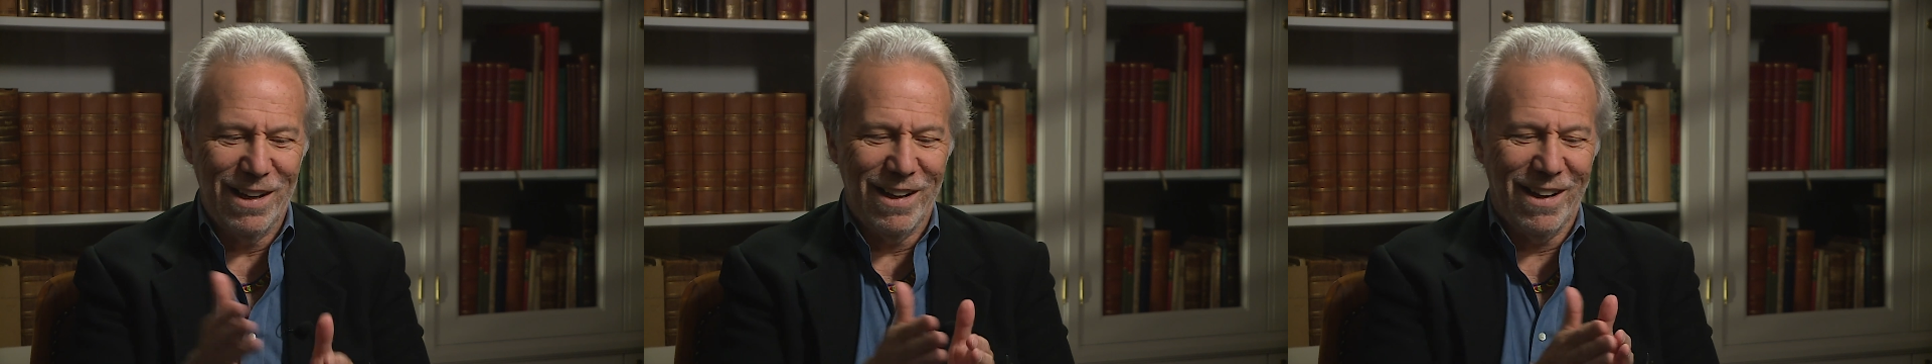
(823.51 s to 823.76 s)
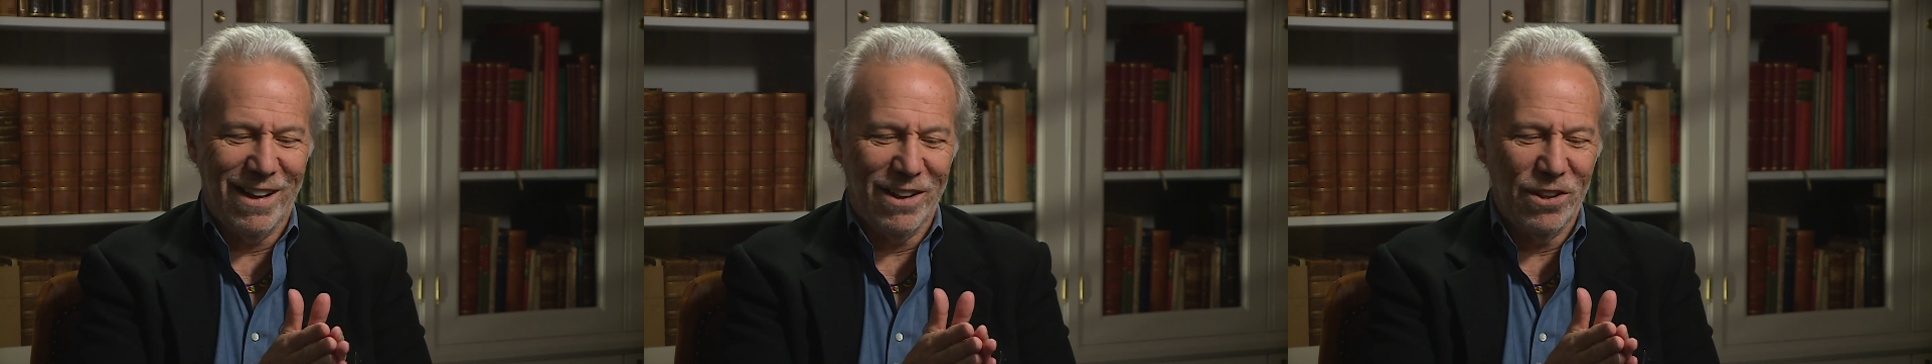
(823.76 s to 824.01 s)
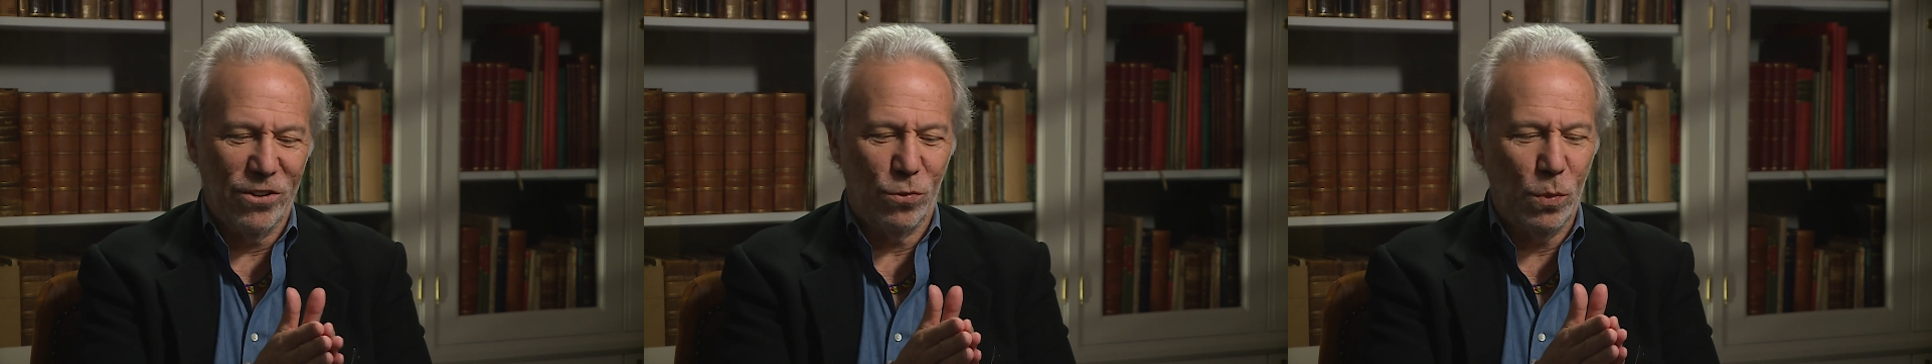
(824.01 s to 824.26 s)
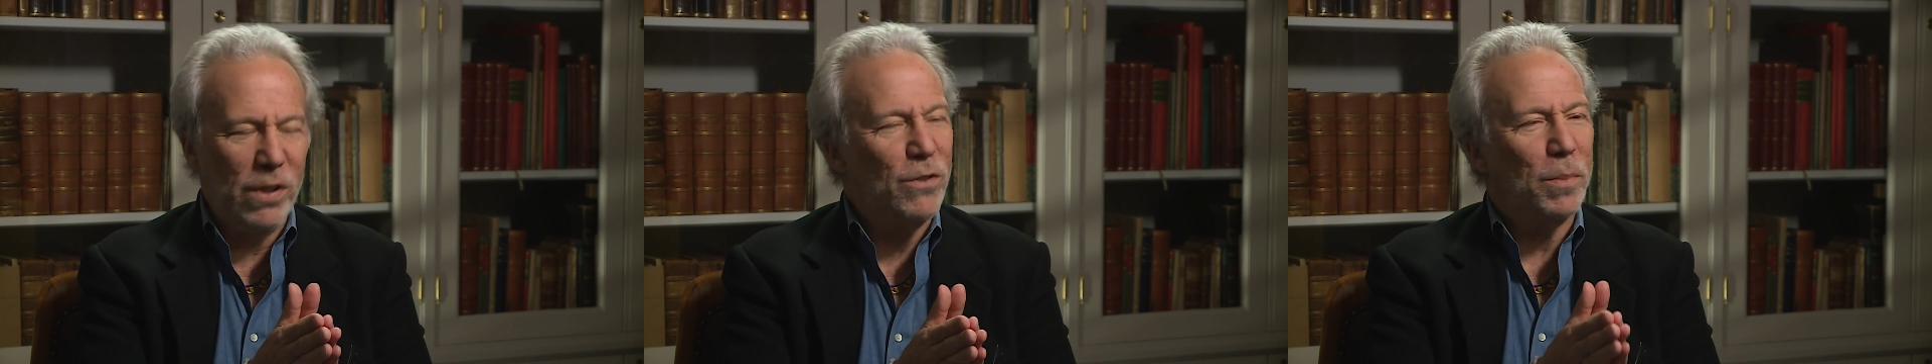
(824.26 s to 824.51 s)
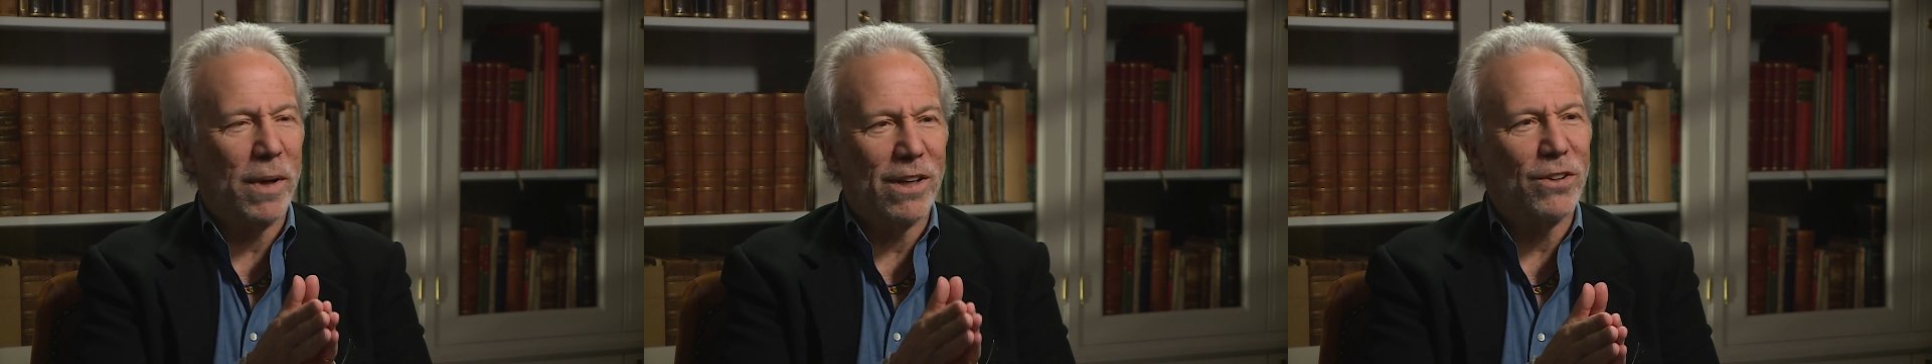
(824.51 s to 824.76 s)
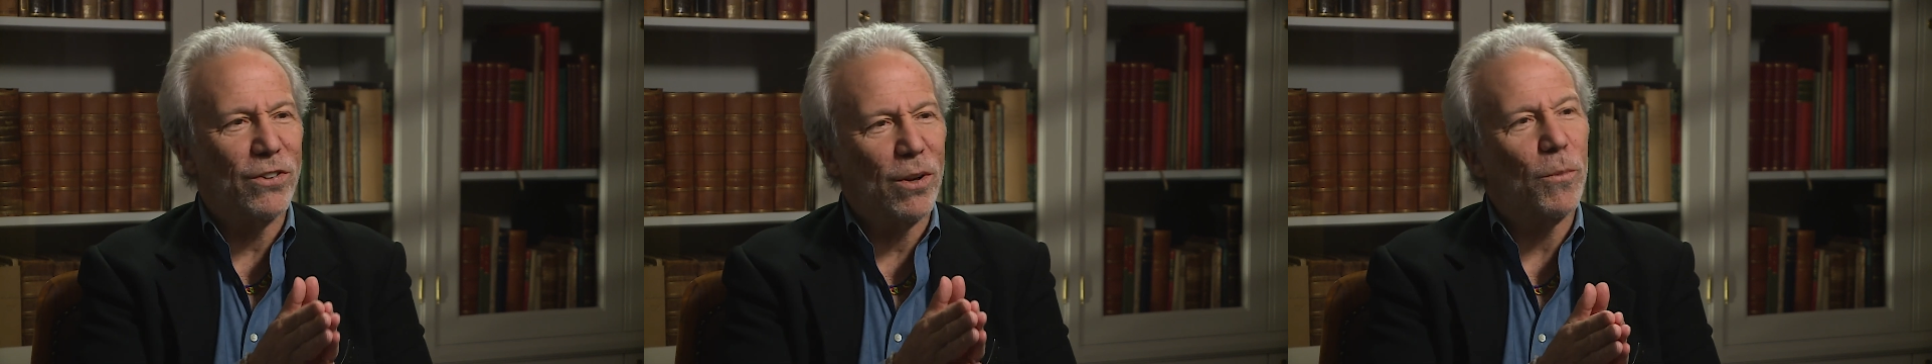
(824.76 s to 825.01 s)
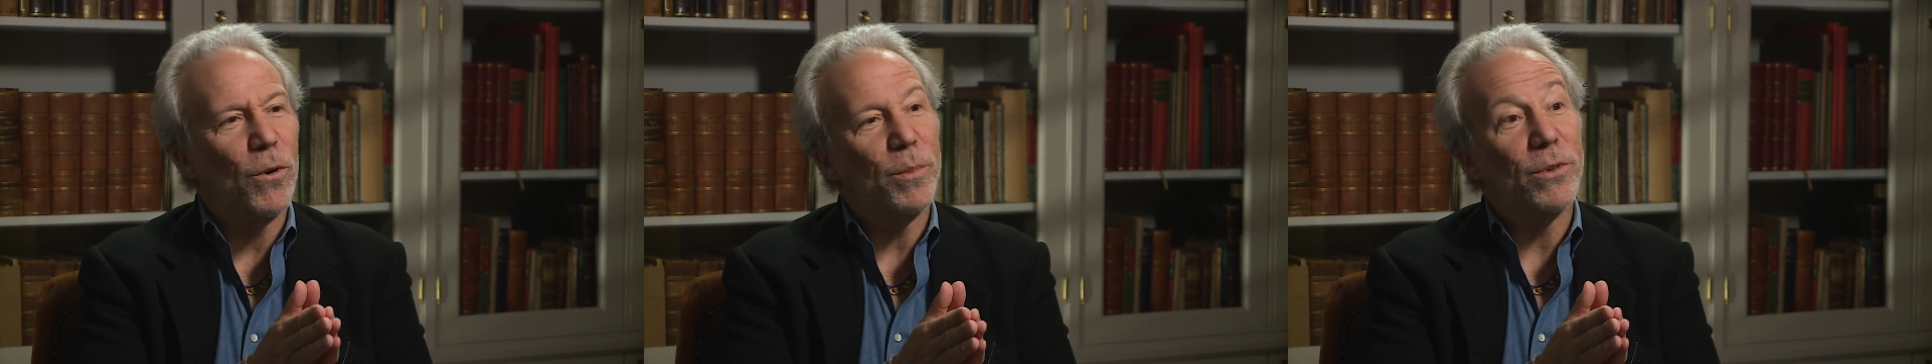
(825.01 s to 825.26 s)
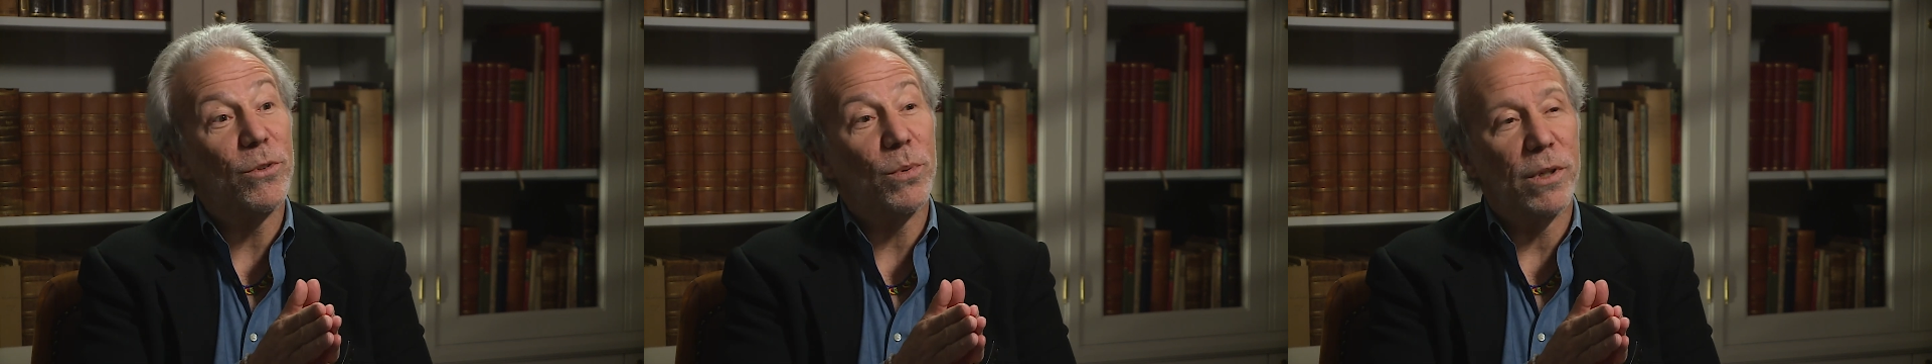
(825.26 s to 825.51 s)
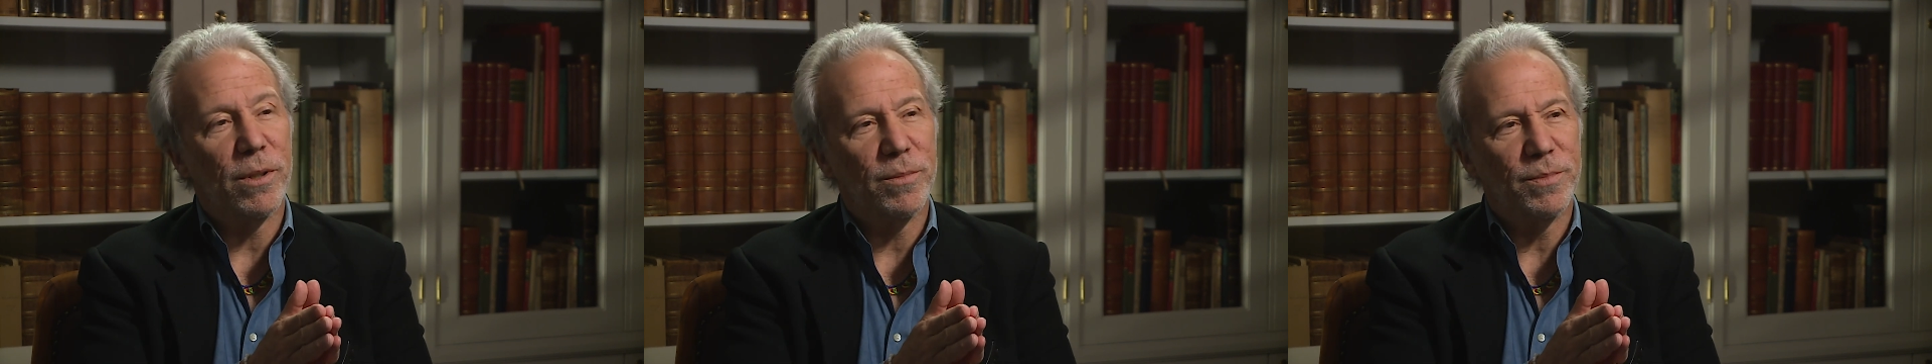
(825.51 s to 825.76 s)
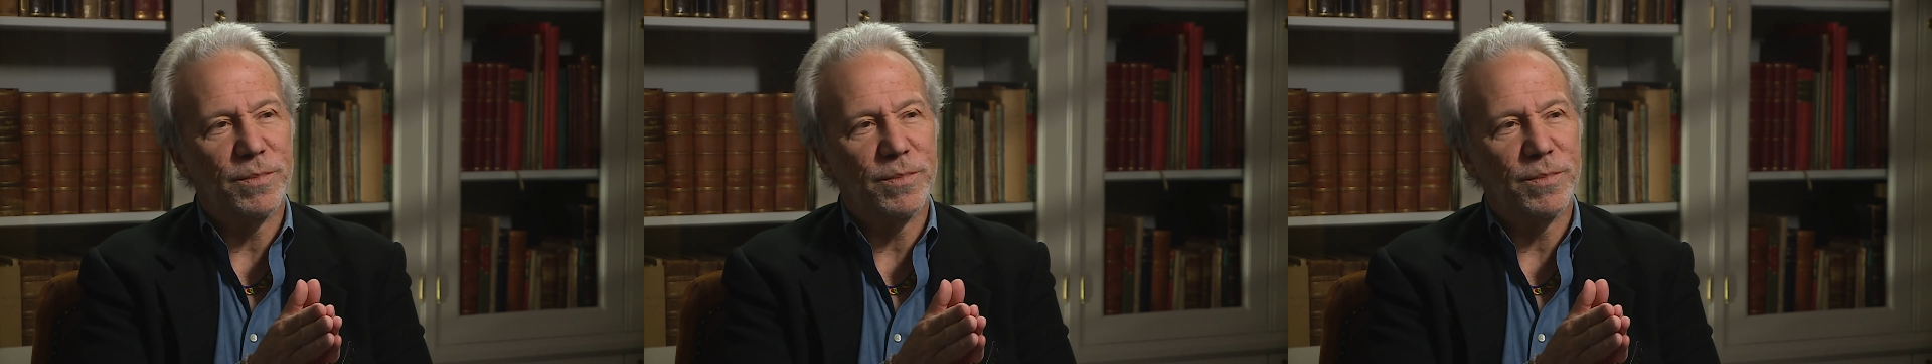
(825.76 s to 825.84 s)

The sweet spot is somewhere in between.